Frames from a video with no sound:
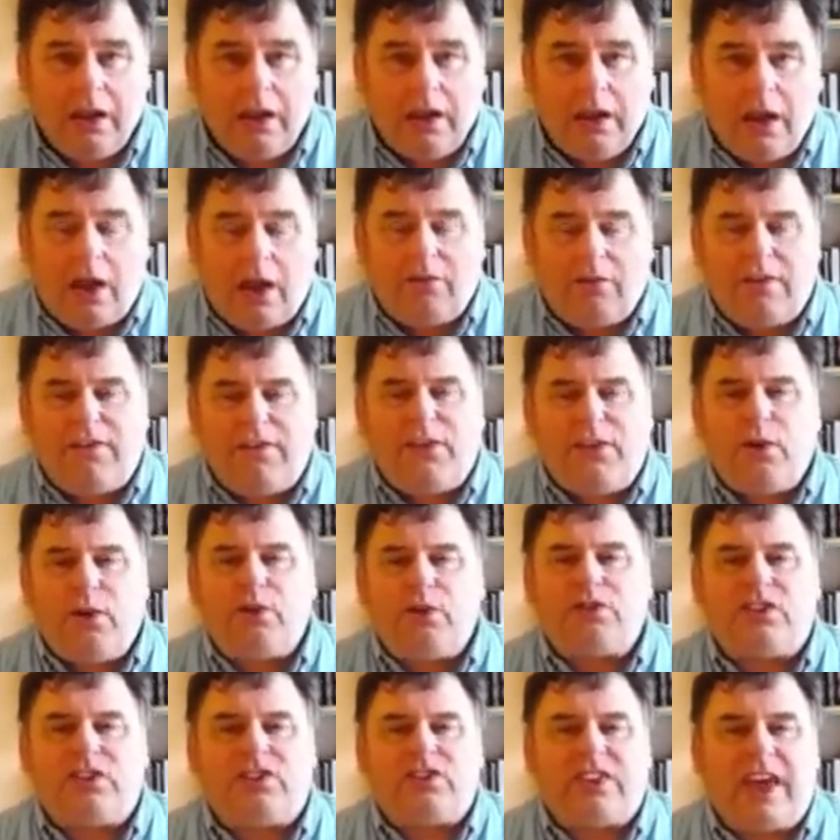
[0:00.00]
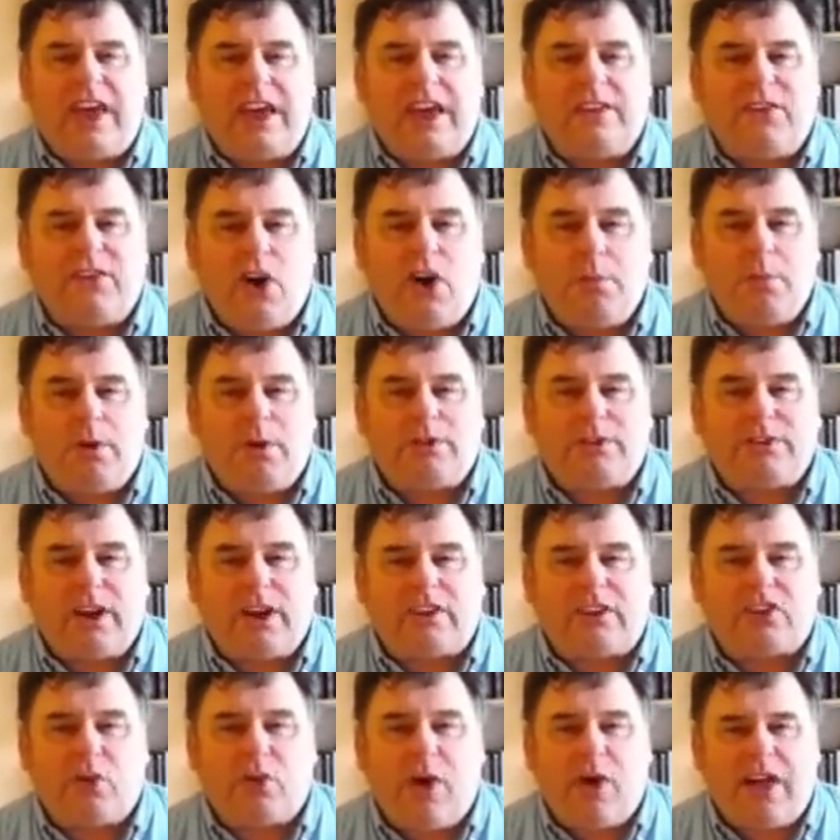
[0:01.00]
and refused to say if
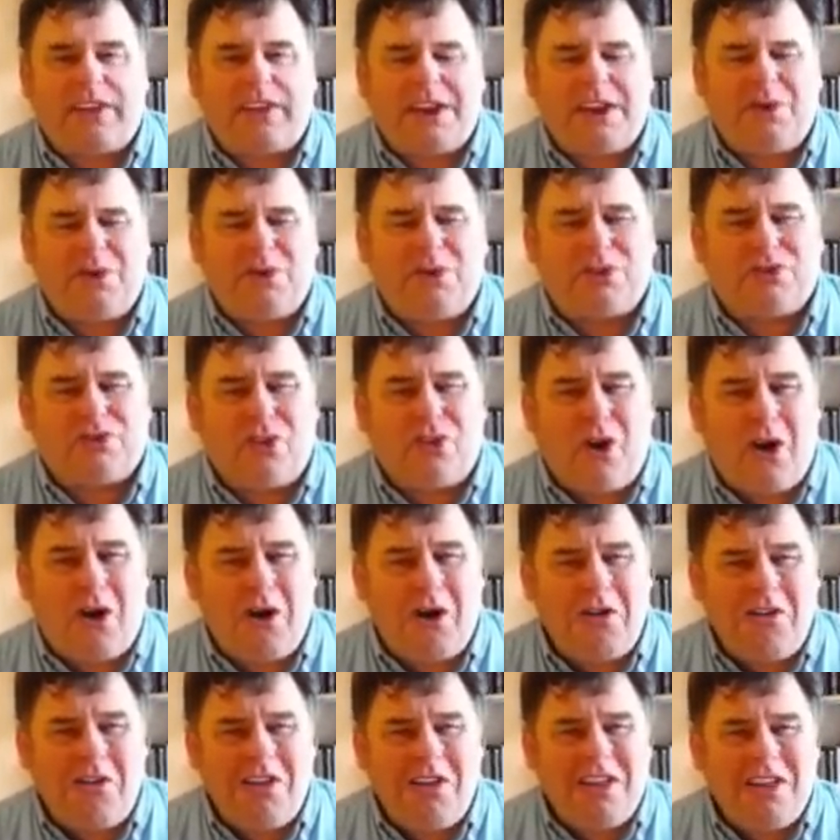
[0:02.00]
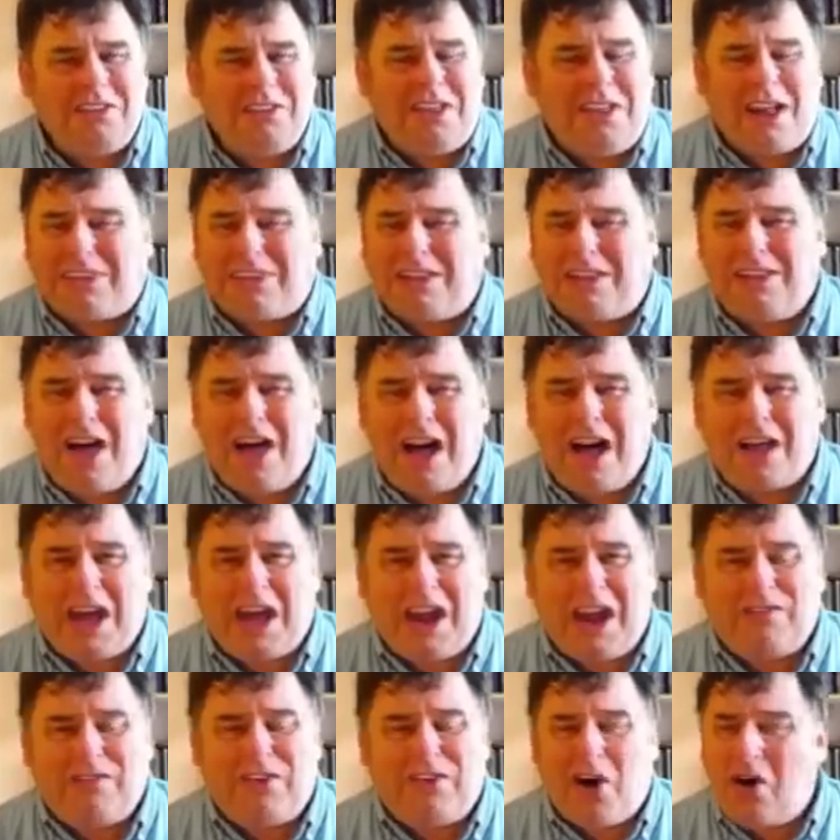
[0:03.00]
homosexuality was wrong, take the log
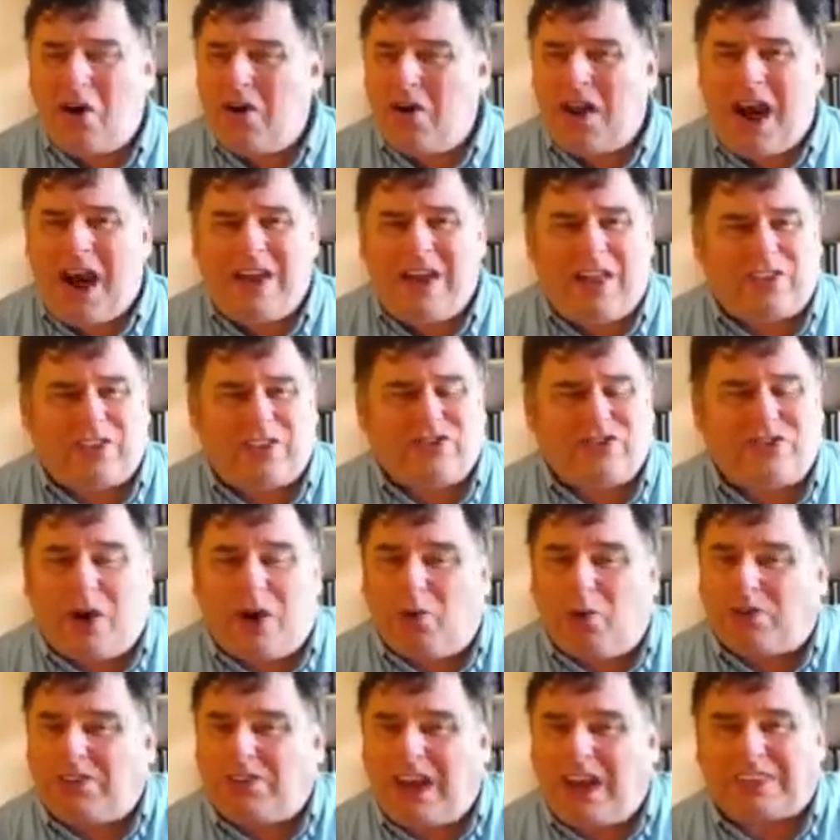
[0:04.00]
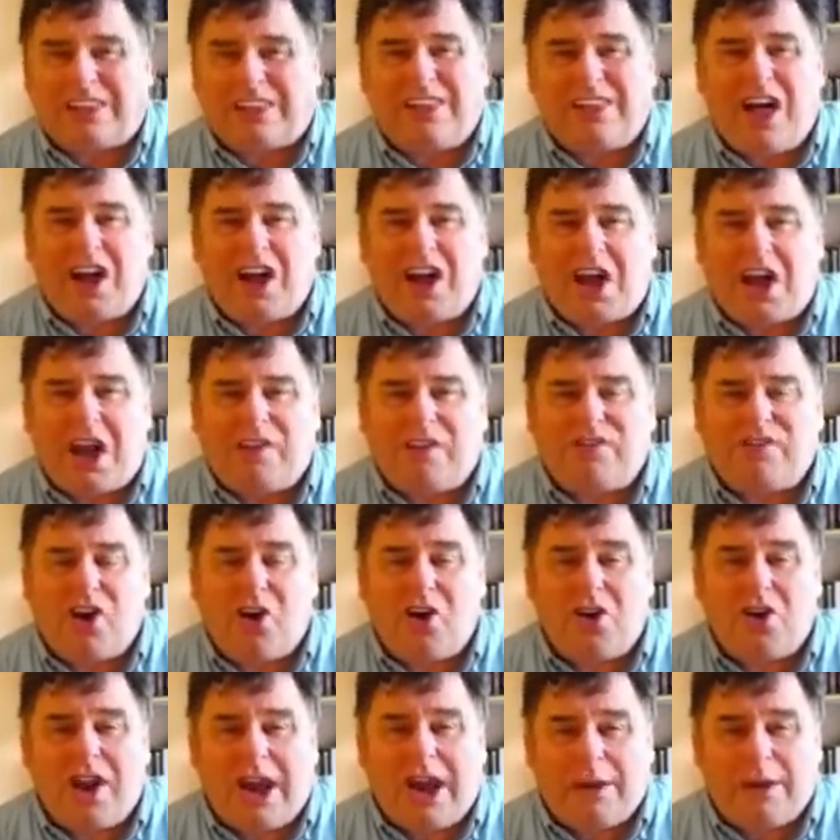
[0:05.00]
out of your own eye. That's not what take the log out of your
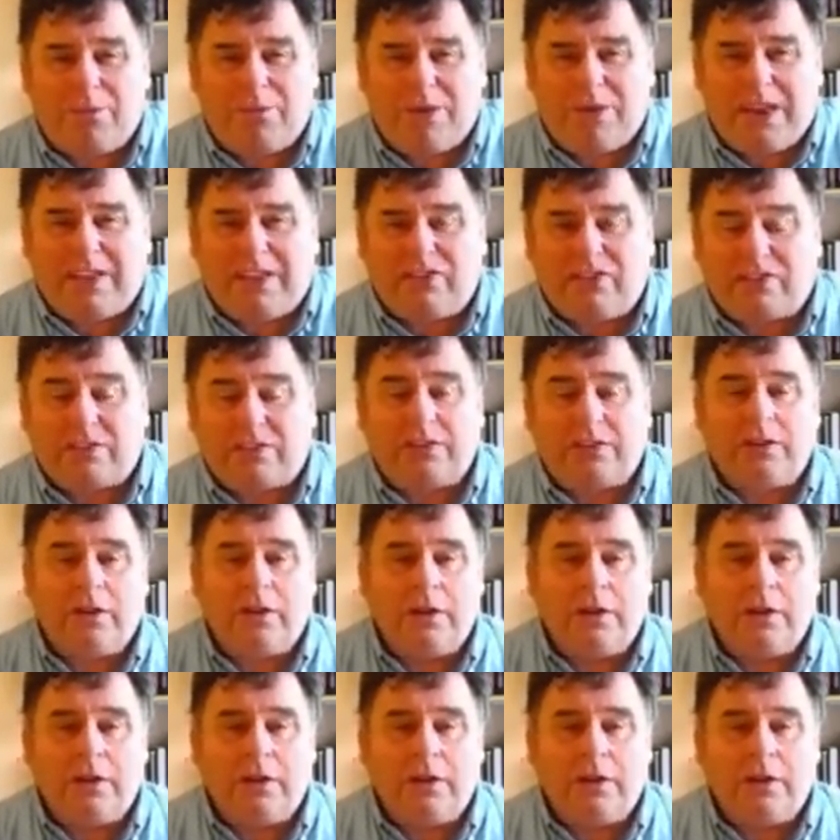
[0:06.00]
own eye means.